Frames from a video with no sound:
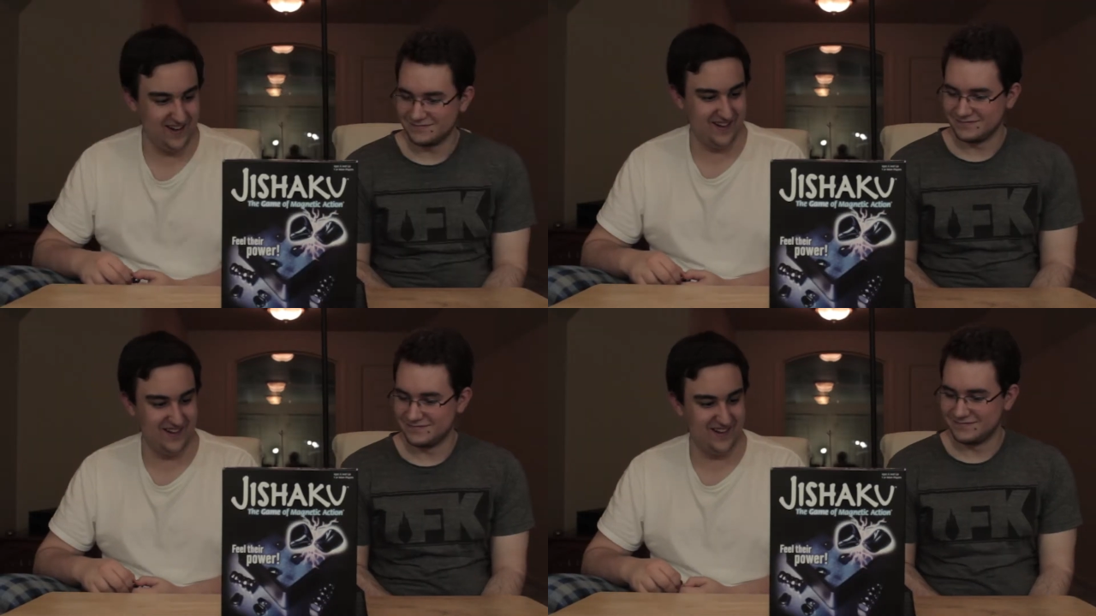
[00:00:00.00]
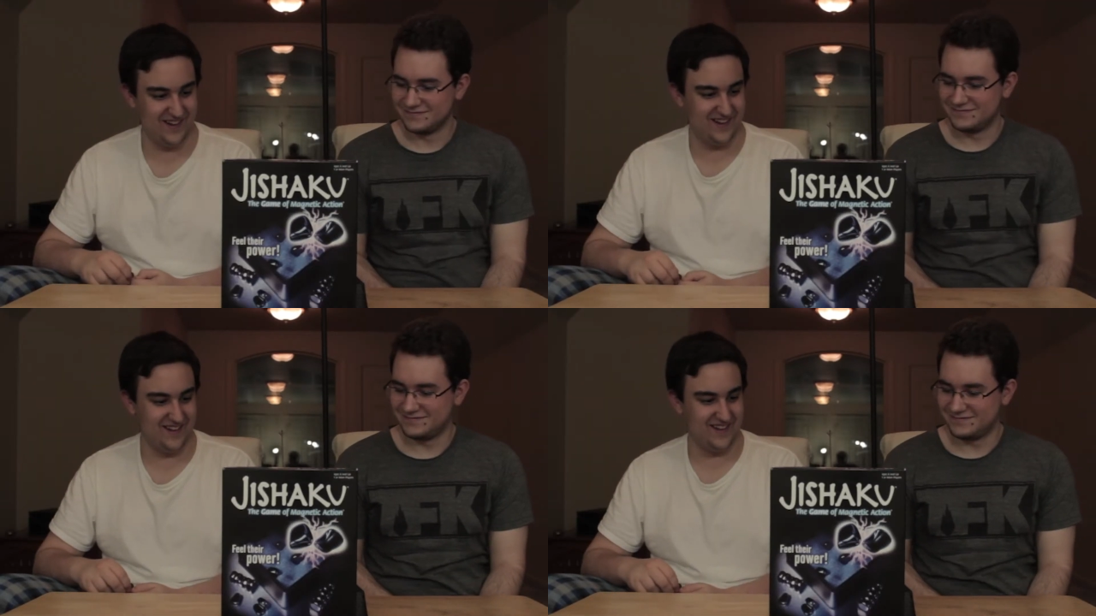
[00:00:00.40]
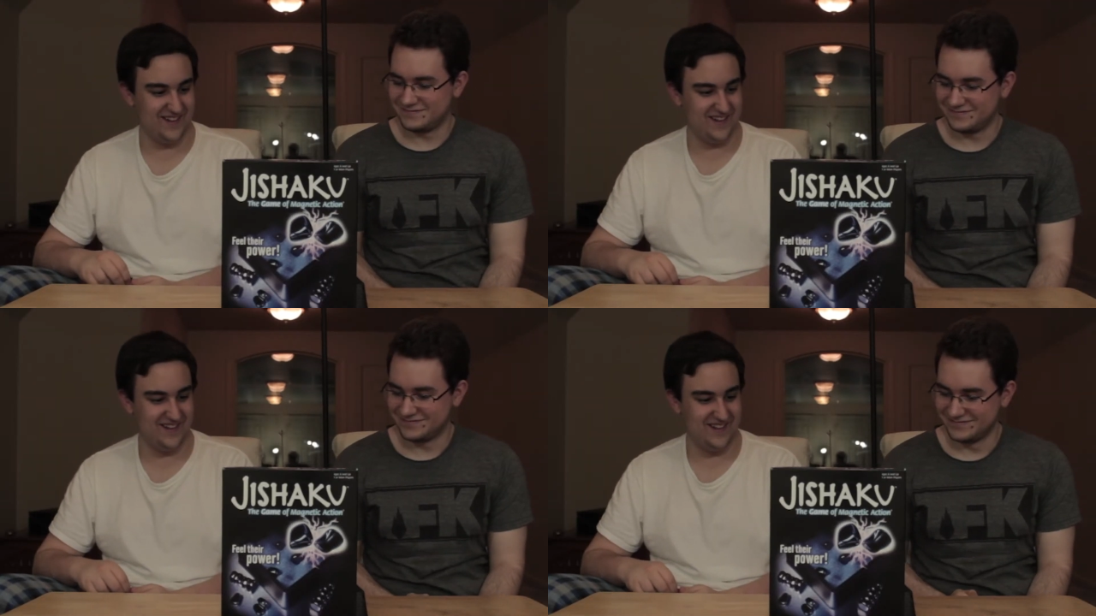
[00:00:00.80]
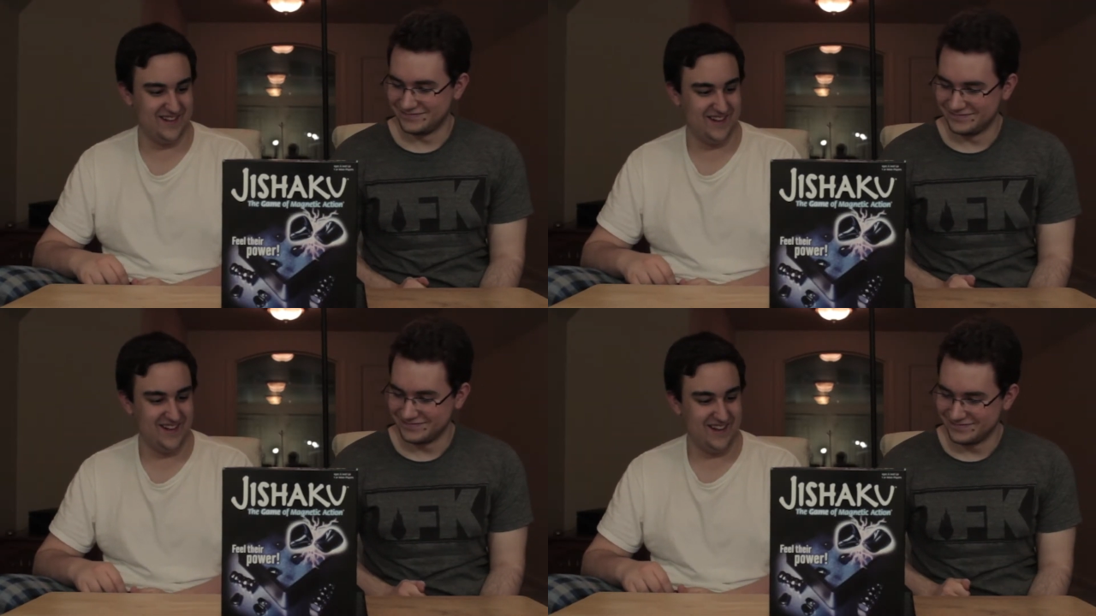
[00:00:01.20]

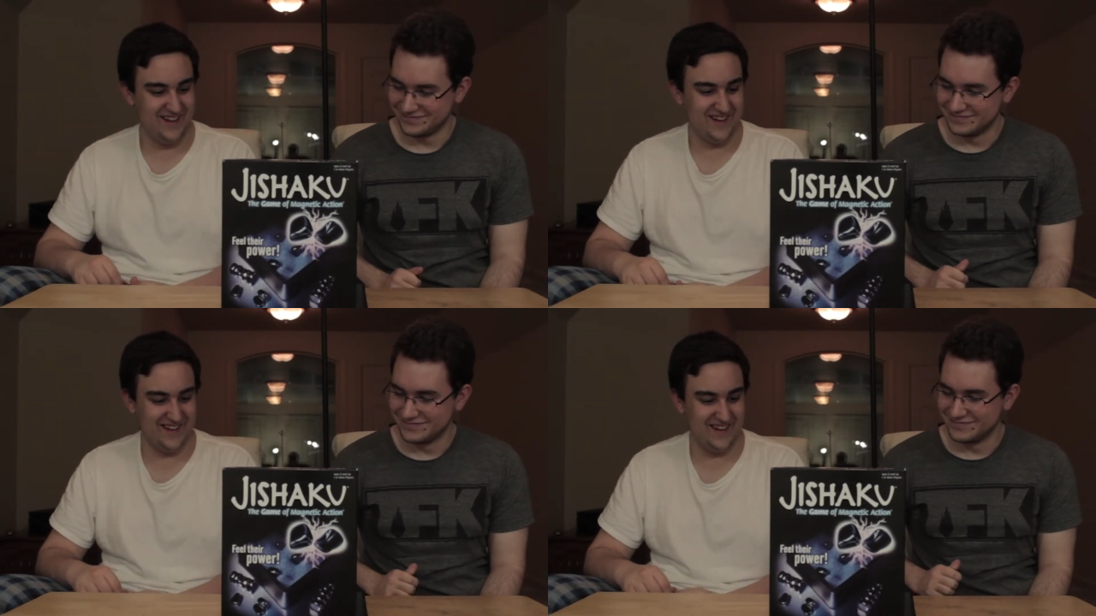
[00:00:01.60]
(silence)